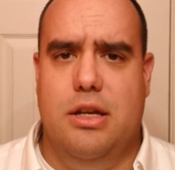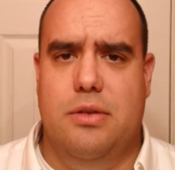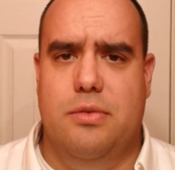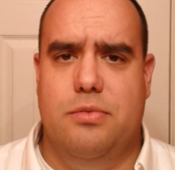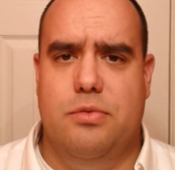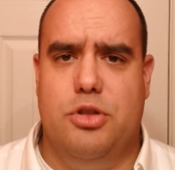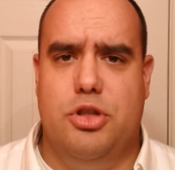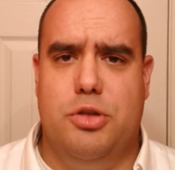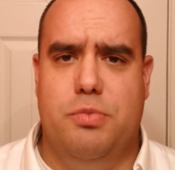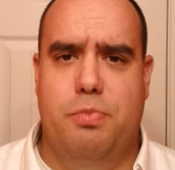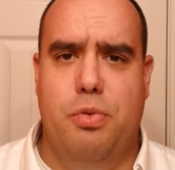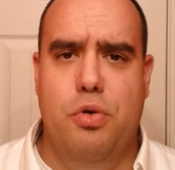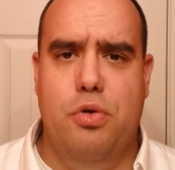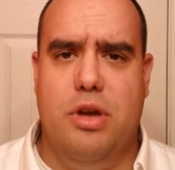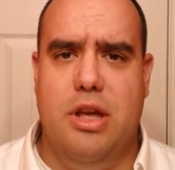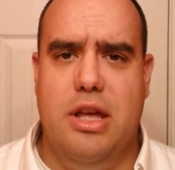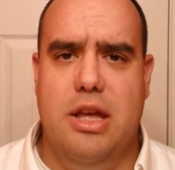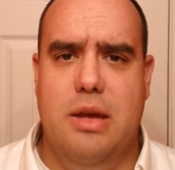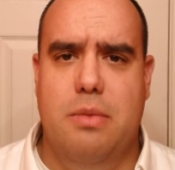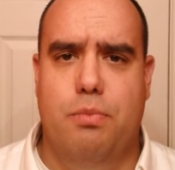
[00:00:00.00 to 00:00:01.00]

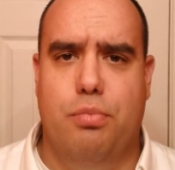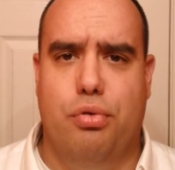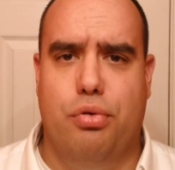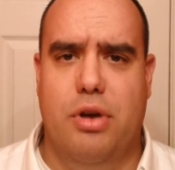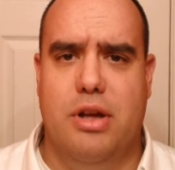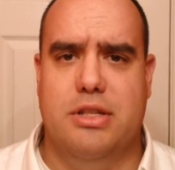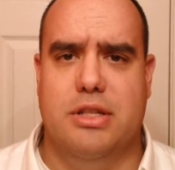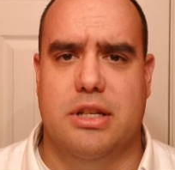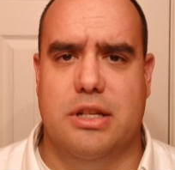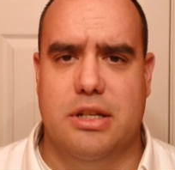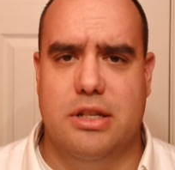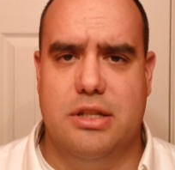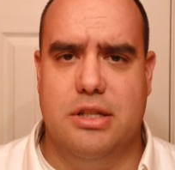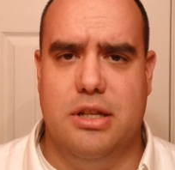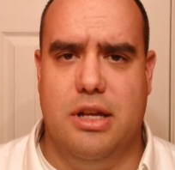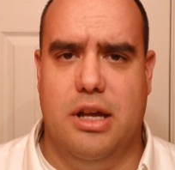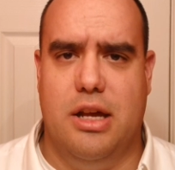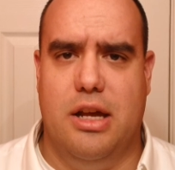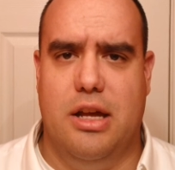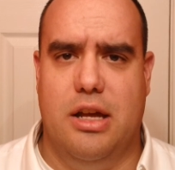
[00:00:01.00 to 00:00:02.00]
spooky presence,
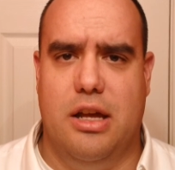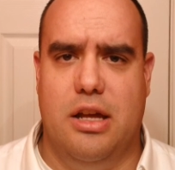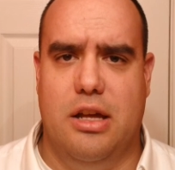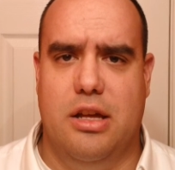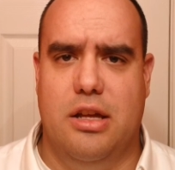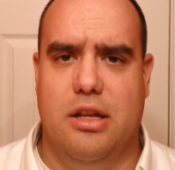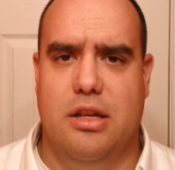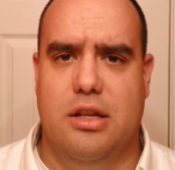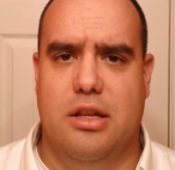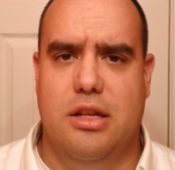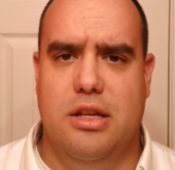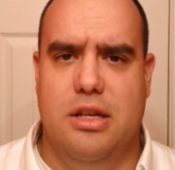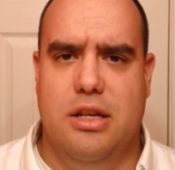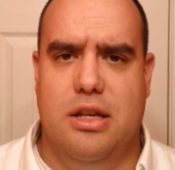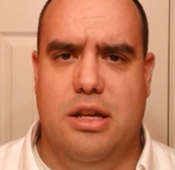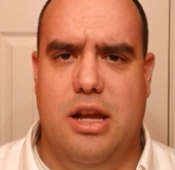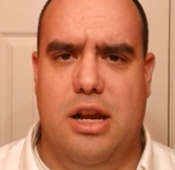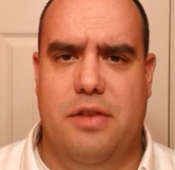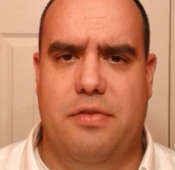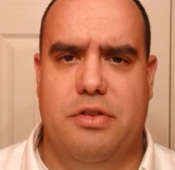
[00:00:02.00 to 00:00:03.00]

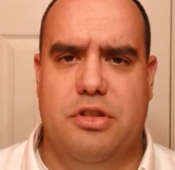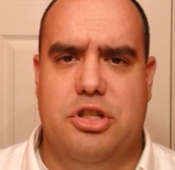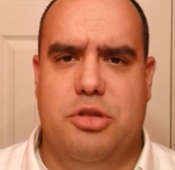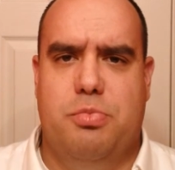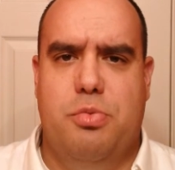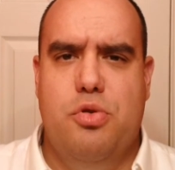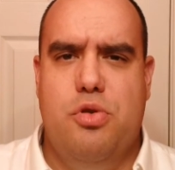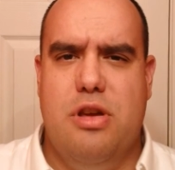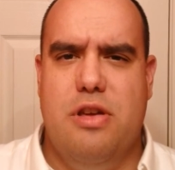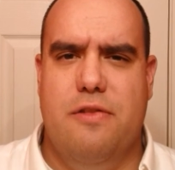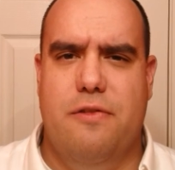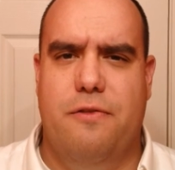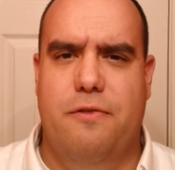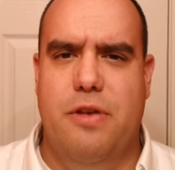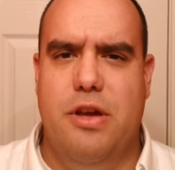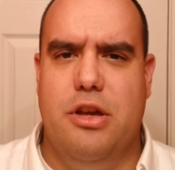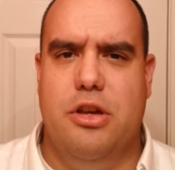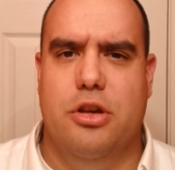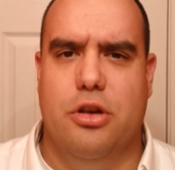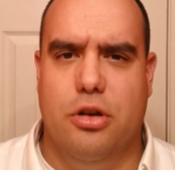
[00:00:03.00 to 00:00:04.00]
kind of a spooky
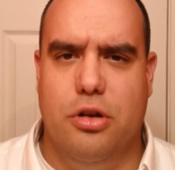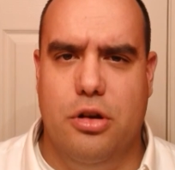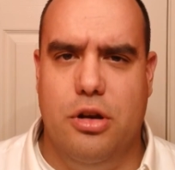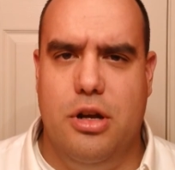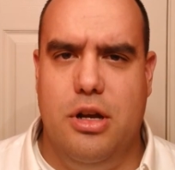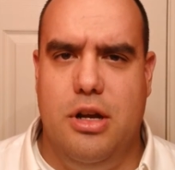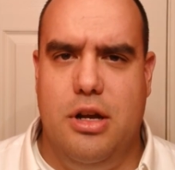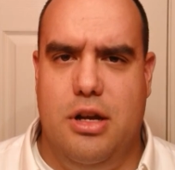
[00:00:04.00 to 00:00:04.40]
figure,